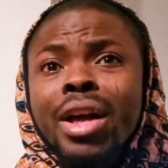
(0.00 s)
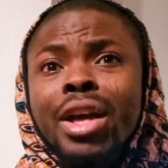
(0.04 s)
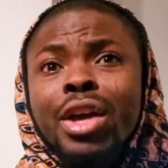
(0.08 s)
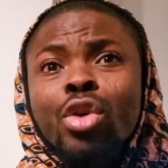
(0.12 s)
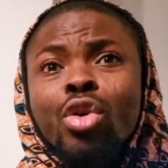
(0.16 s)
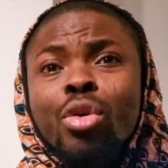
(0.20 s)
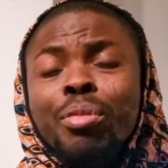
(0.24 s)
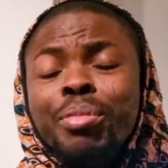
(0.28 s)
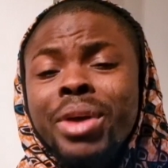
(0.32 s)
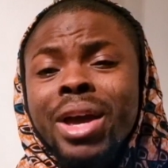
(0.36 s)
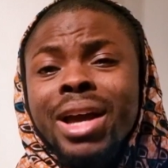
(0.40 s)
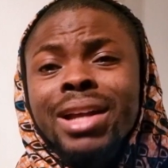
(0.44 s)
It
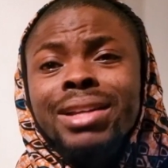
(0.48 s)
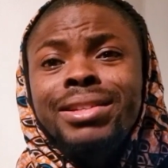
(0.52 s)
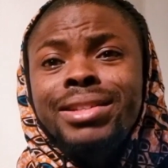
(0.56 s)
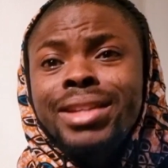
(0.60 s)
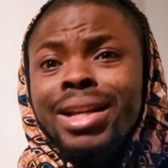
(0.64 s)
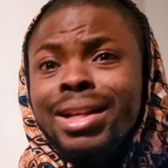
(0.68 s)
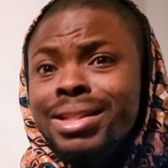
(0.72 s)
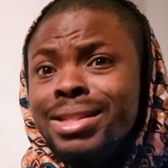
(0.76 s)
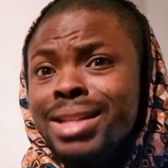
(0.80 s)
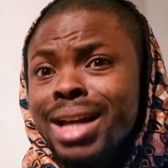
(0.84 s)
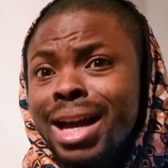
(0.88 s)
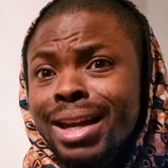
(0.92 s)
could be a
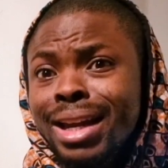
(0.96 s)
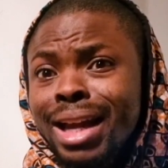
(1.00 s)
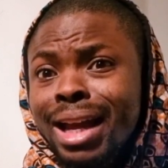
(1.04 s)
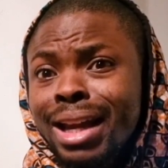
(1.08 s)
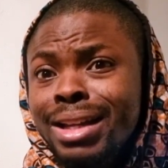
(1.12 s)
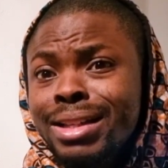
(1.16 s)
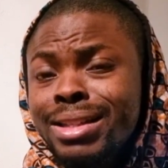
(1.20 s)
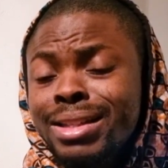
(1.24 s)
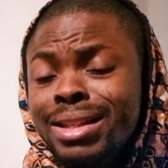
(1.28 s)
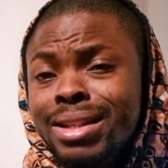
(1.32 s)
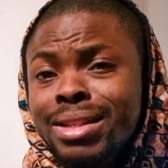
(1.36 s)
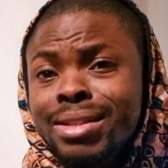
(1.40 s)
data
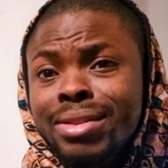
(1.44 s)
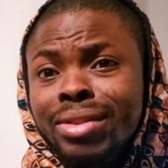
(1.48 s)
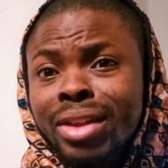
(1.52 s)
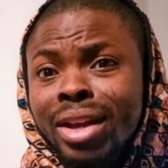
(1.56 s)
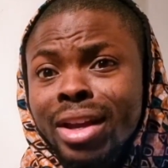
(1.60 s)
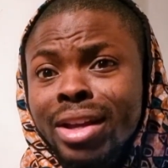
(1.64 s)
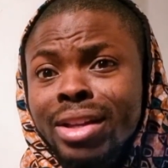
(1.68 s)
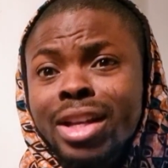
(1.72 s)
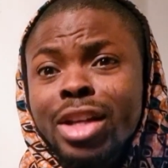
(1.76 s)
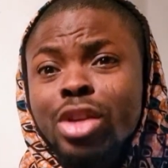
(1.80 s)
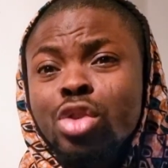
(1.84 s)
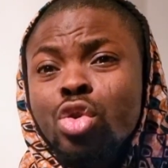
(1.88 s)
analytics
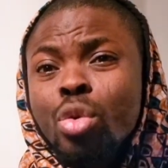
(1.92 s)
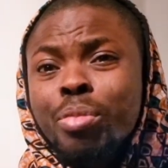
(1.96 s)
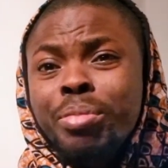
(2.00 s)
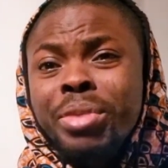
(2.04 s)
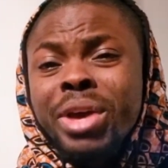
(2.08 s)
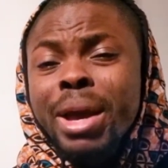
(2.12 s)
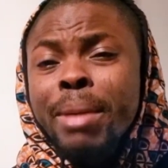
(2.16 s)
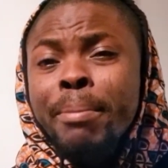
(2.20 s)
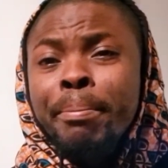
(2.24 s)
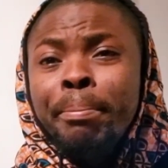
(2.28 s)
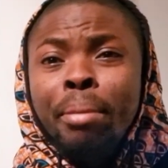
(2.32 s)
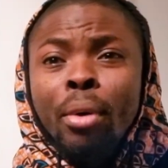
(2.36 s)
thing. It could
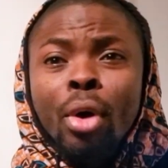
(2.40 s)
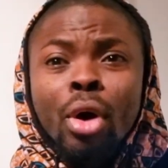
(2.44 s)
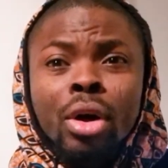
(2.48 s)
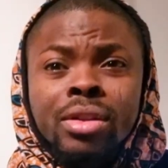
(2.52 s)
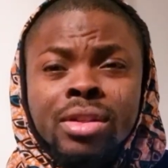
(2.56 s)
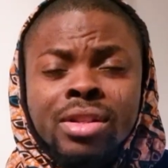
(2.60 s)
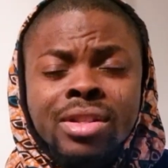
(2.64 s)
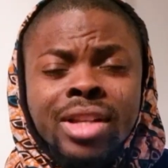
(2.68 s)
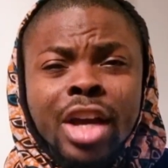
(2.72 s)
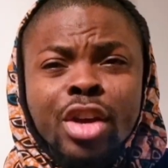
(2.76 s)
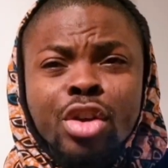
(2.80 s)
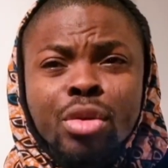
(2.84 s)
be a
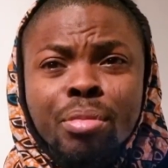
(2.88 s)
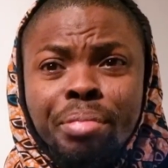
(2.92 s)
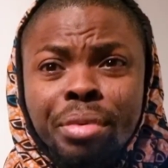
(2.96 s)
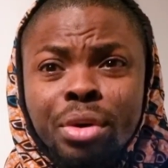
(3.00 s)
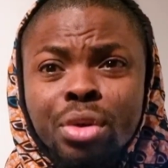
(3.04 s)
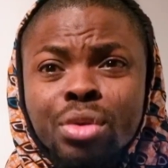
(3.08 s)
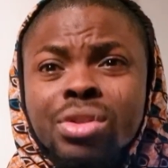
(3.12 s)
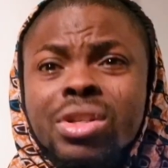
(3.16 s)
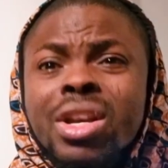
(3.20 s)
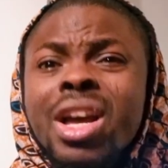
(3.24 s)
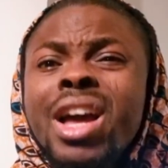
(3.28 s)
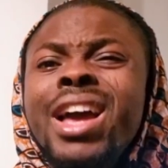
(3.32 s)
bot that you
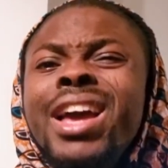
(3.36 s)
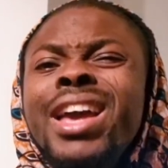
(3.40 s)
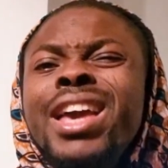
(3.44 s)
built.